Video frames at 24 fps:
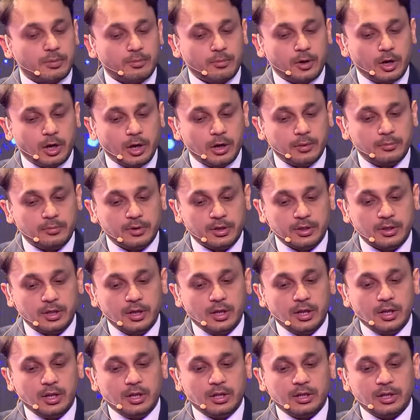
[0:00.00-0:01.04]
Muhammad
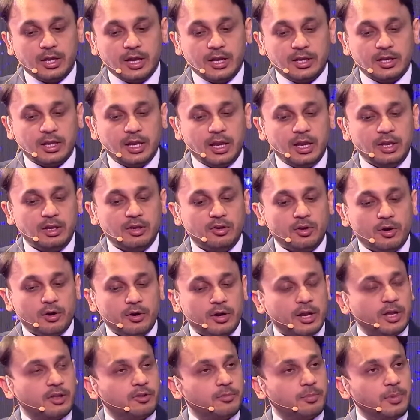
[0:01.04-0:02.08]
that in your
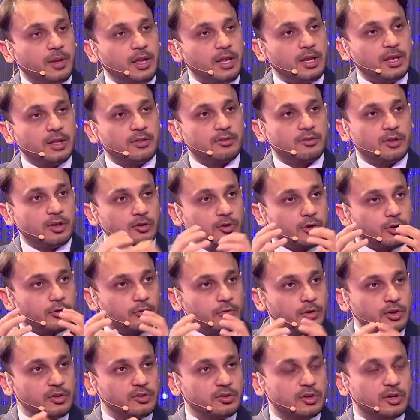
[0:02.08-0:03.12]
experience, in your
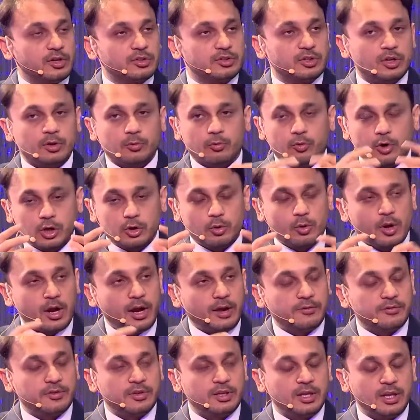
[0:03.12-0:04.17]
research, in what you
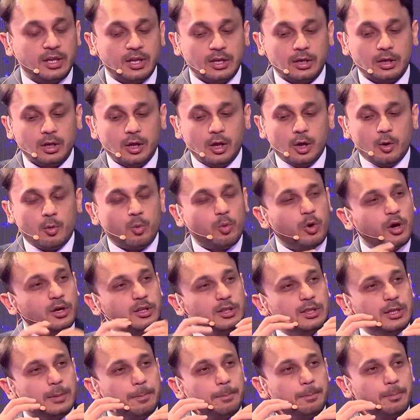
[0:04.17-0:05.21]
have seen,
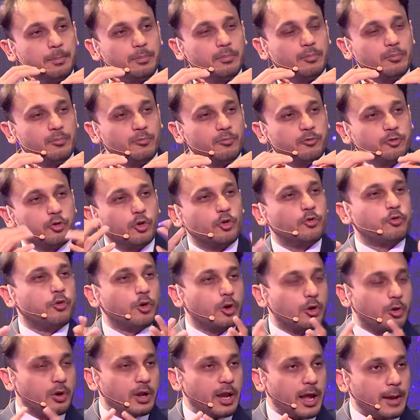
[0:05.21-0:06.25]
what the
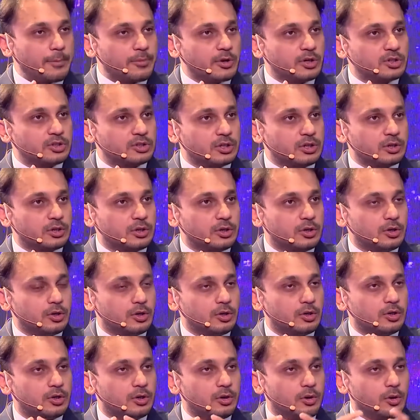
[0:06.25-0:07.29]
fruitful collaboration
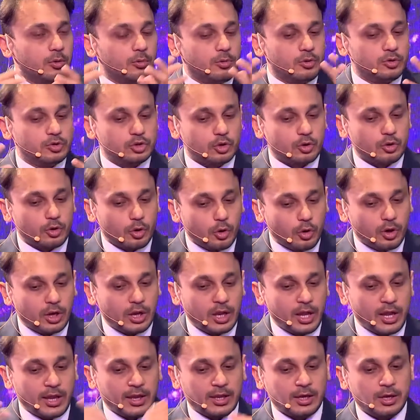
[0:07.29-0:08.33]
should look
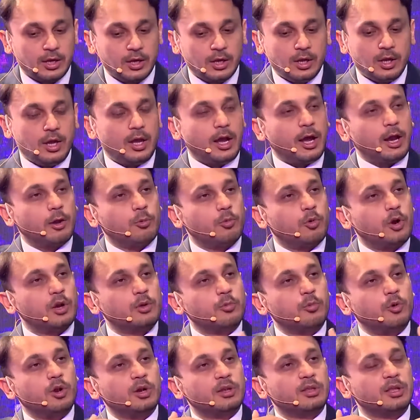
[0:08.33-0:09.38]
like, and
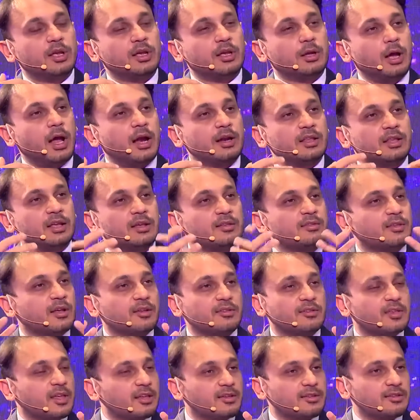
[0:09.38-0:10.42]
what are the
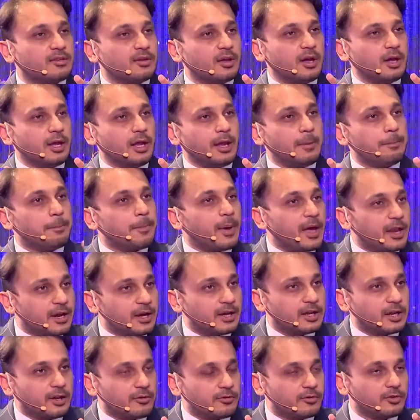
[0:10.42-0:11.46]
success
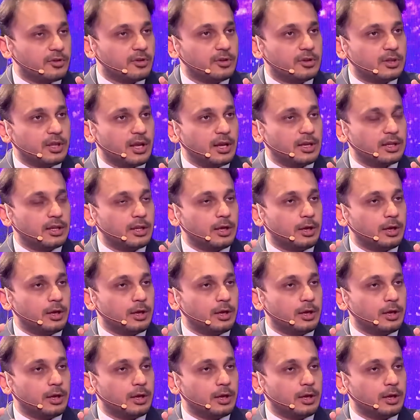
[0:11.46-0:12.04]
imperatives that